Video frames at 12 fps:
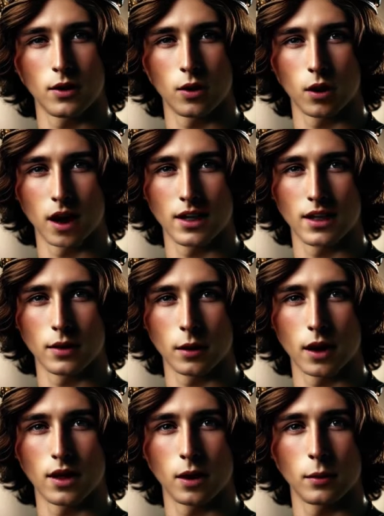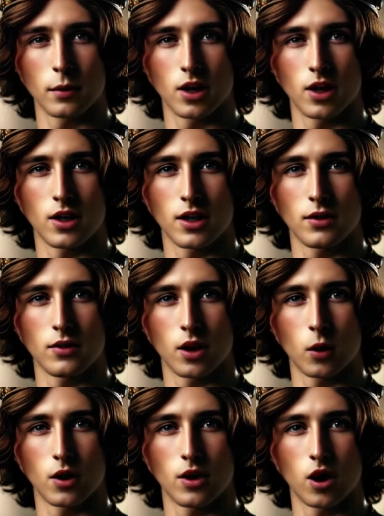threatened by the ambitions of
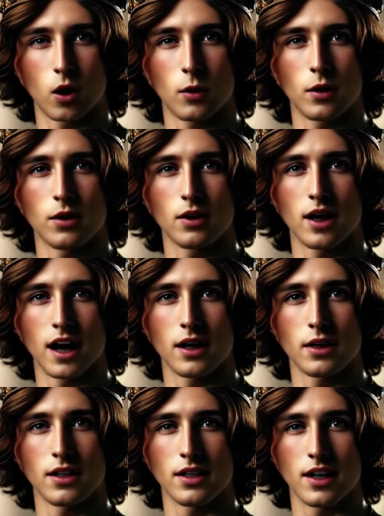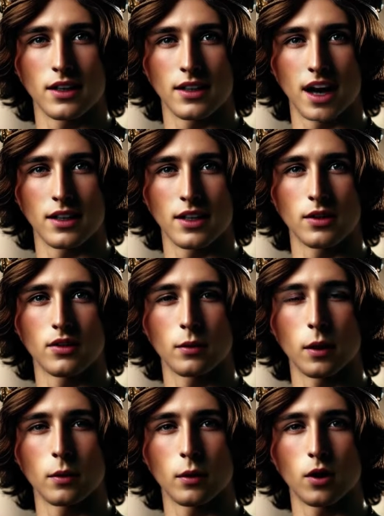local nobles and the discontent of the
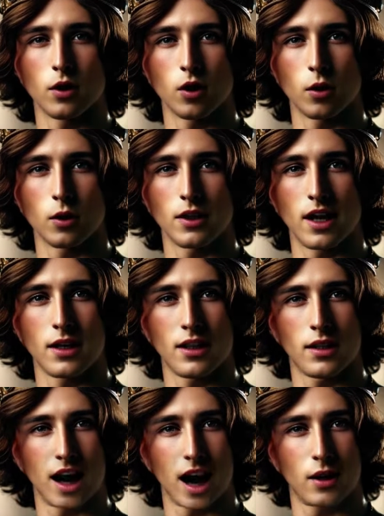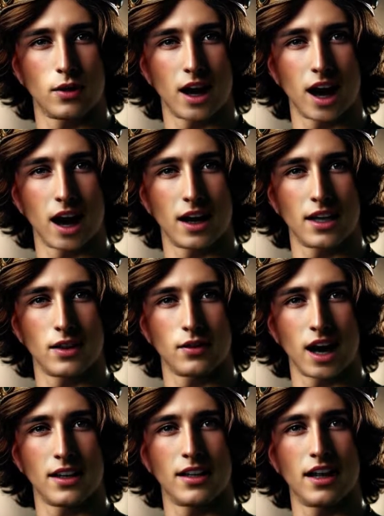people who resented the heavy hand of
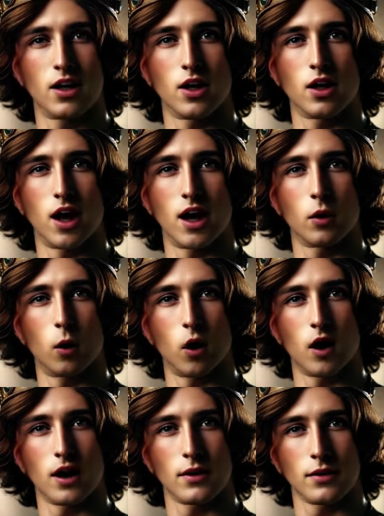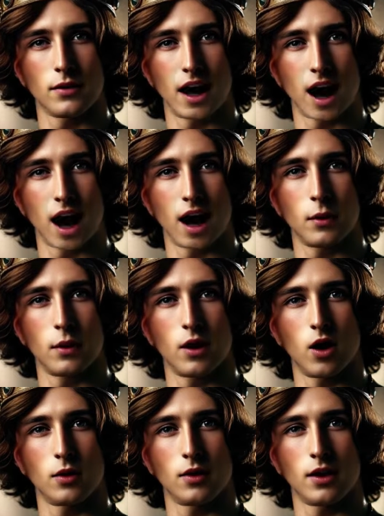taxation and war. I
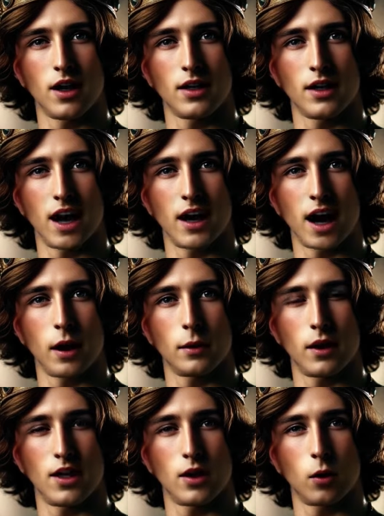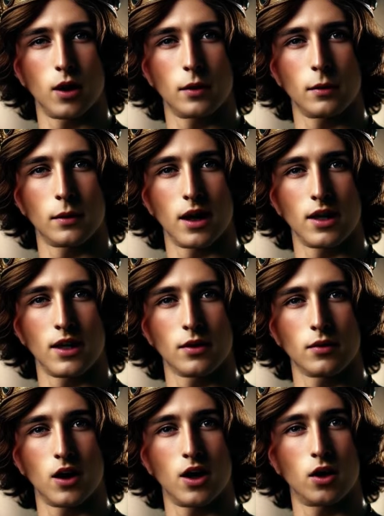observed these dynamics with a mix
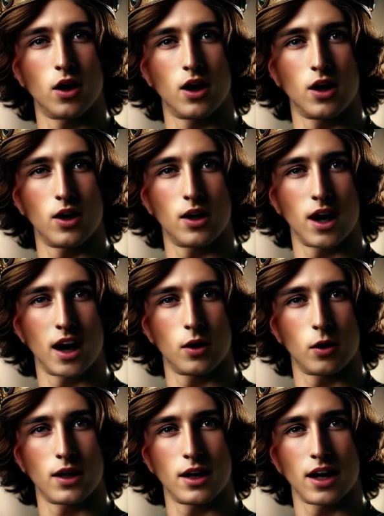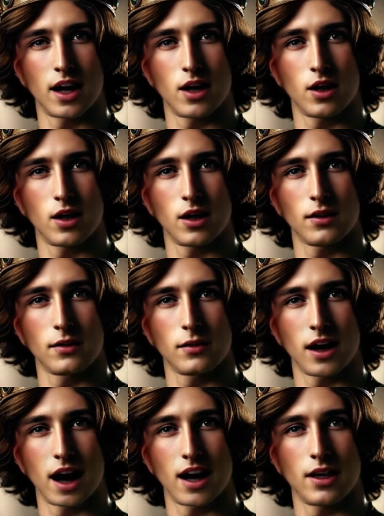of frustration and resignation.
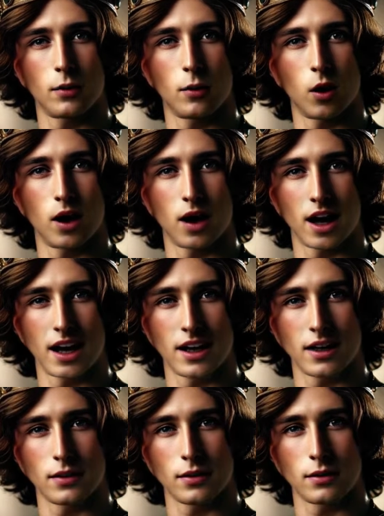As a boy king,